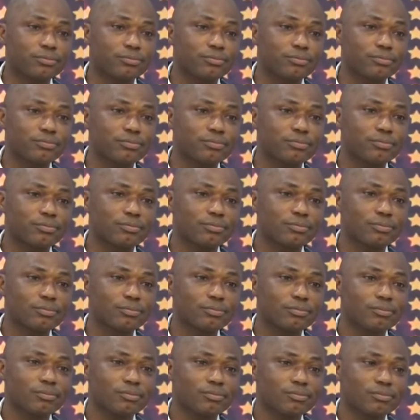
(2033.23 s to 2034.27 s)

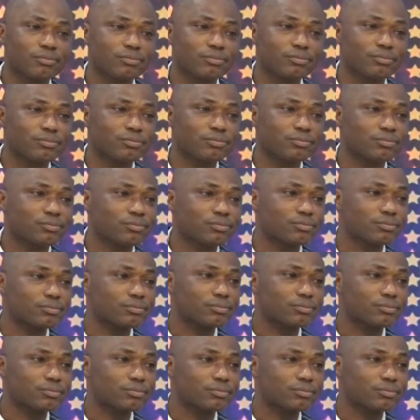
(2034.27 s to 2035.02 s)
Nothing is said.